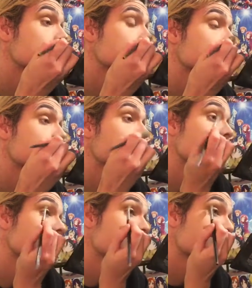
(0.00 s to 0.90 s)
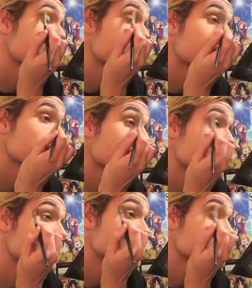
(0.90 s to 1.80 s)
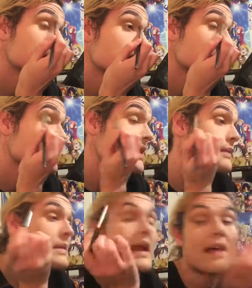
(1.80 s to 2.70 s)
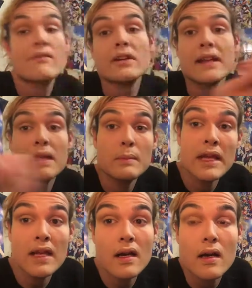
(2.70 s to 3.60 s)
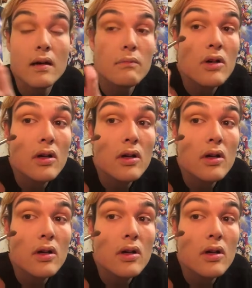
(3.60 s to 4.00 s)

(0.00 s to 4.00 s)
This is kind of coming out basic, like my everyday makeup.